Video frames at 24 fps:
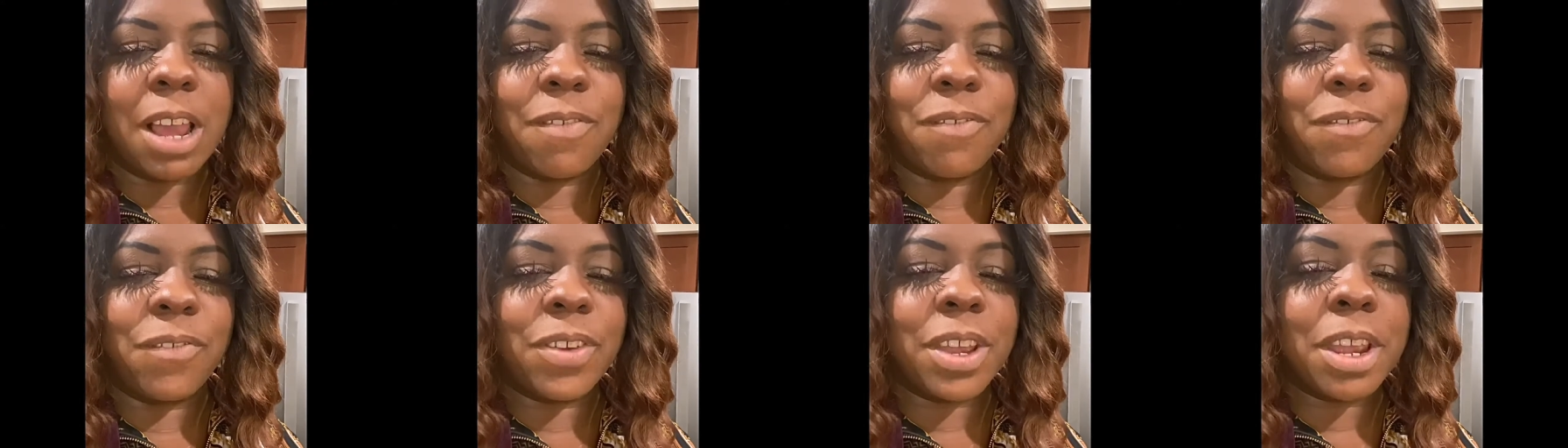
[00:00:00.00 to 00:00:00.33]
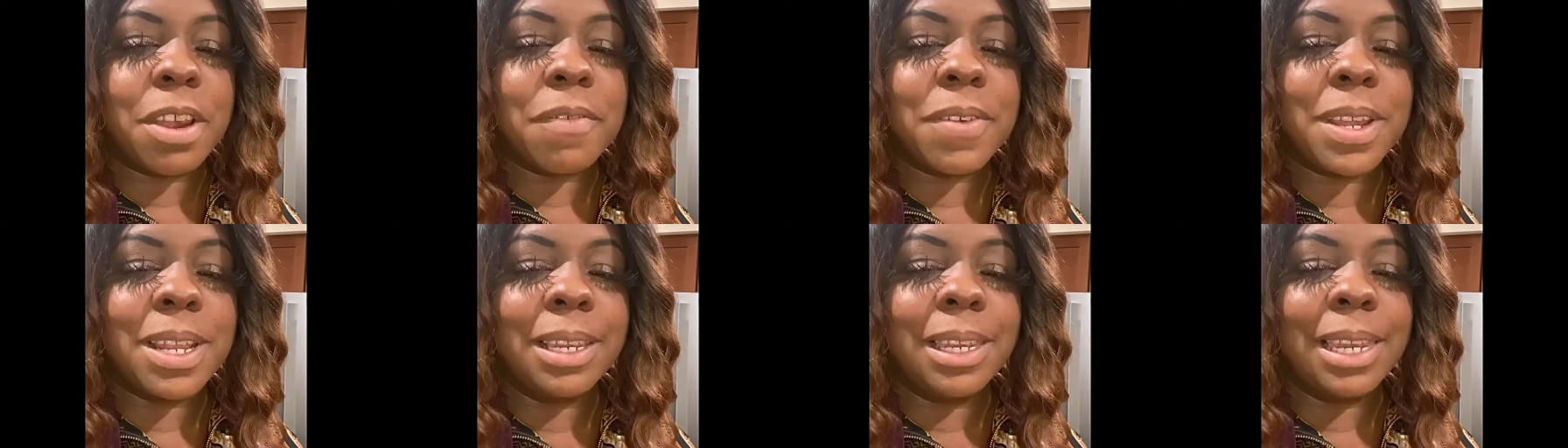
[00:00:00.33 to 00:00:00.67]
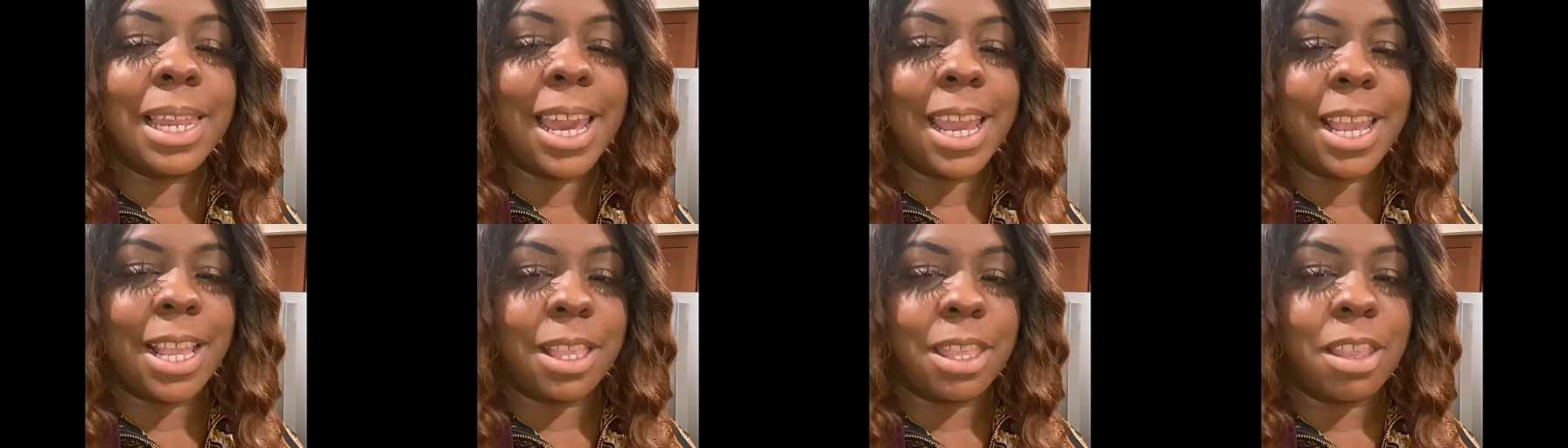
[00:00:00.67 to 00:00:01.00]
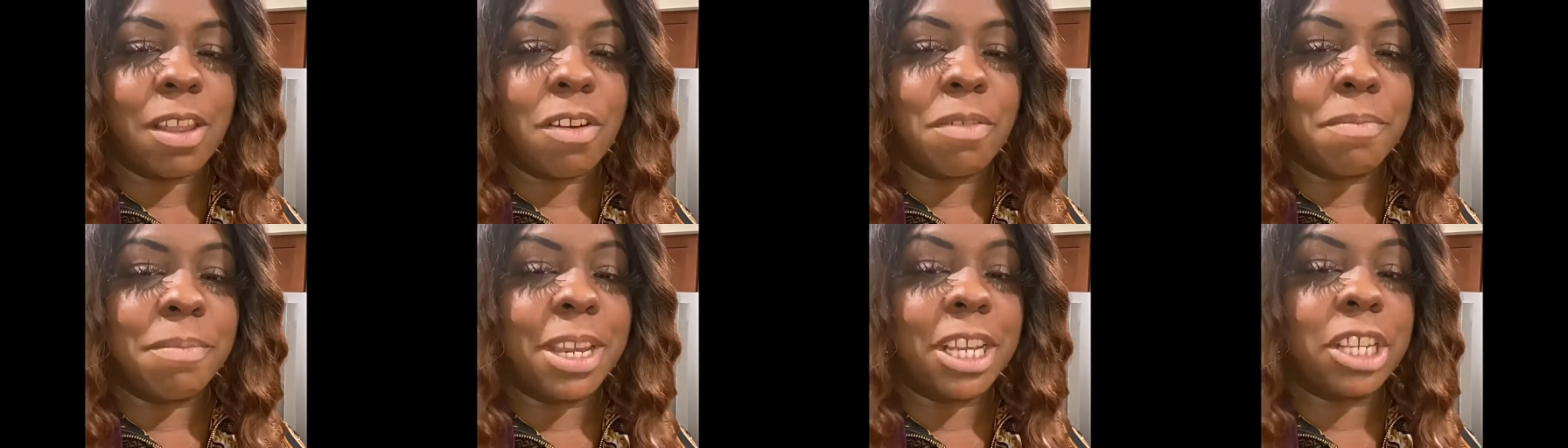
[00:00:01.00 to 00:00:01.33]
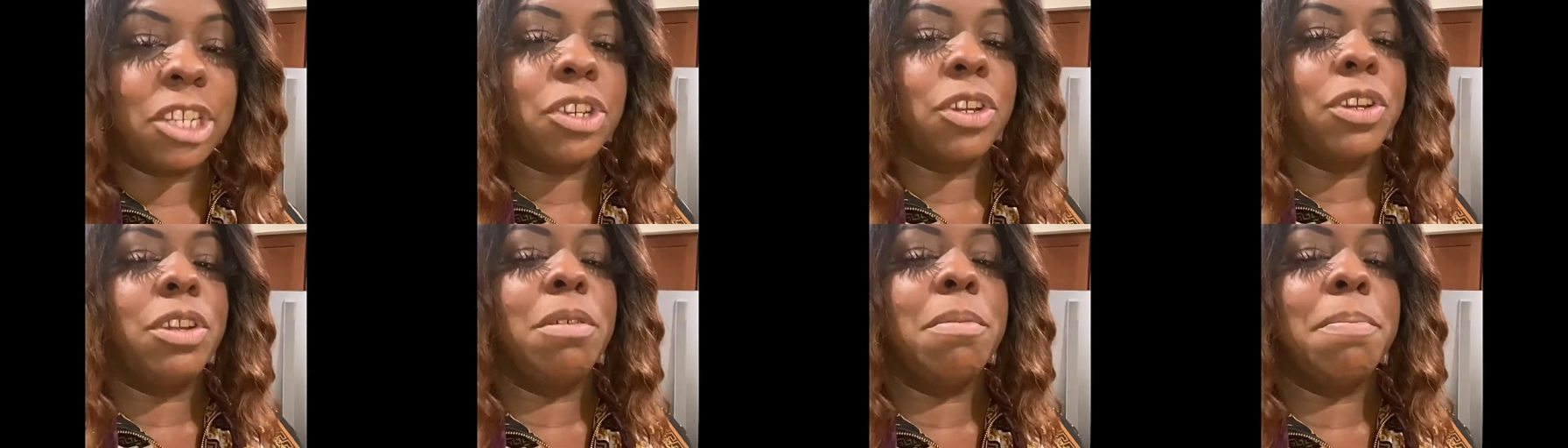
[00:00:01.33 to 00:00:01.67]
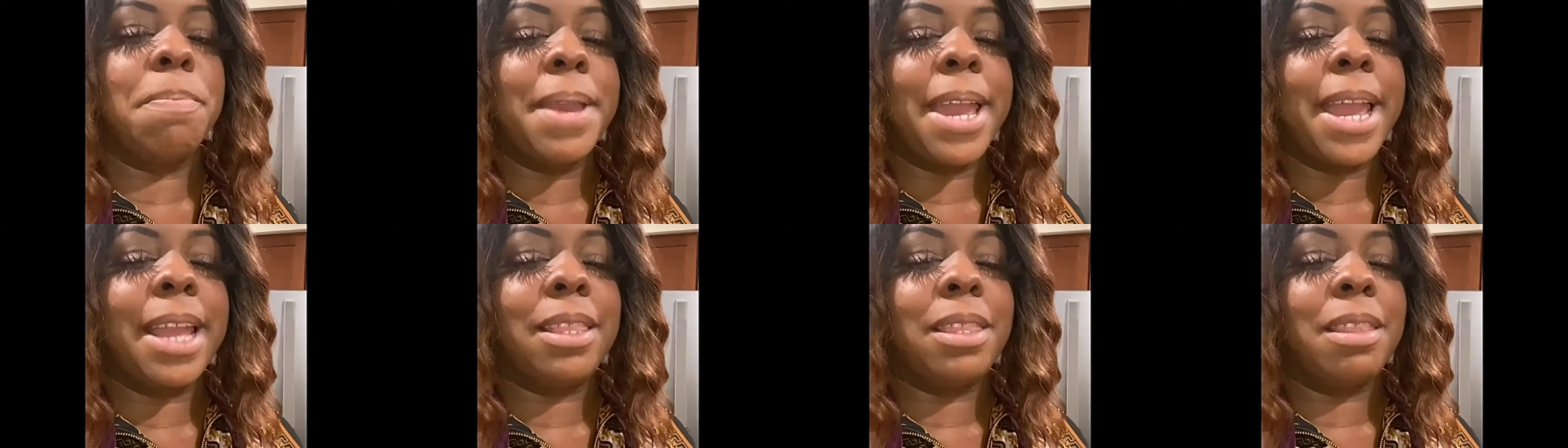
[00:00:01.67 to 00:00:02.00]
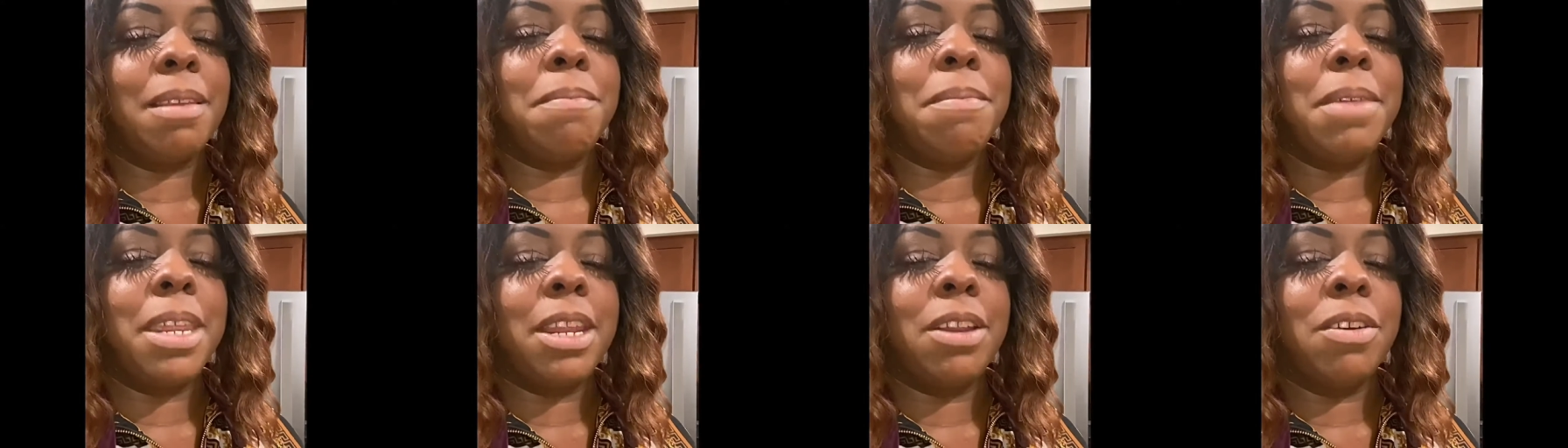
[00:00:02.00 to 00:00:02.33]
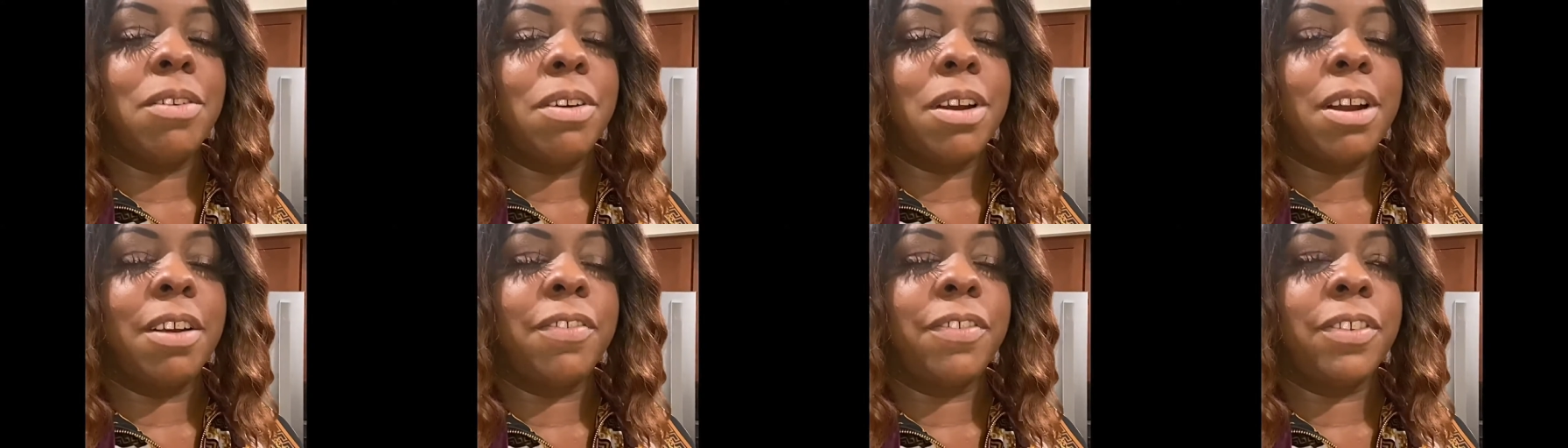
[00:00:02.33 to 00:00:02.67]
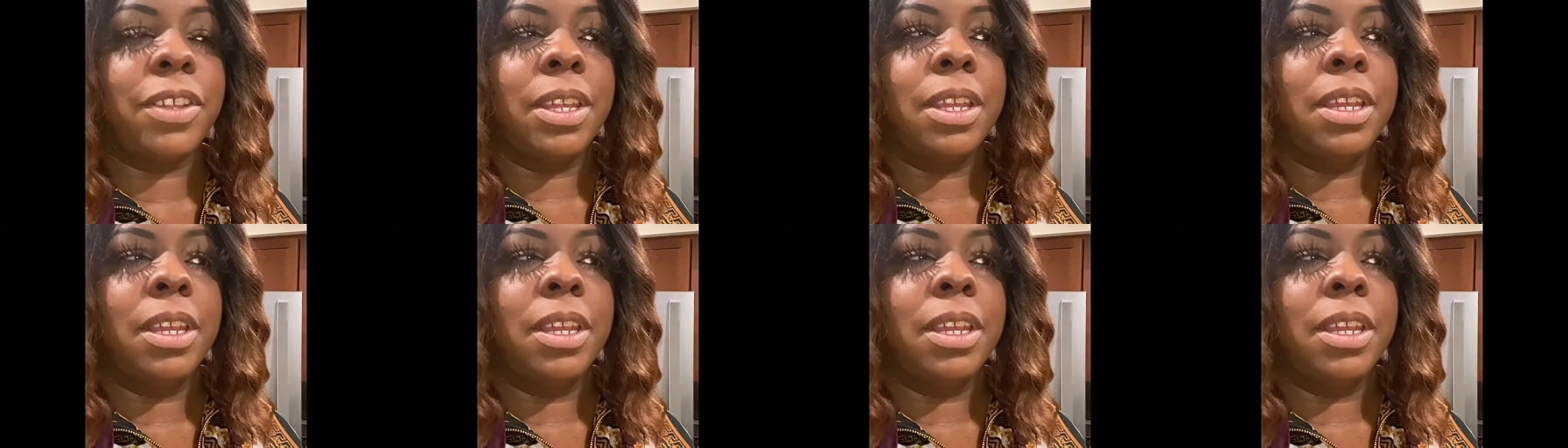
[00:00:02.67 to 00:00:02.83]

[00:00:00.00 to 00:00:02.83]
Very light though. Make sure you pat the meat off.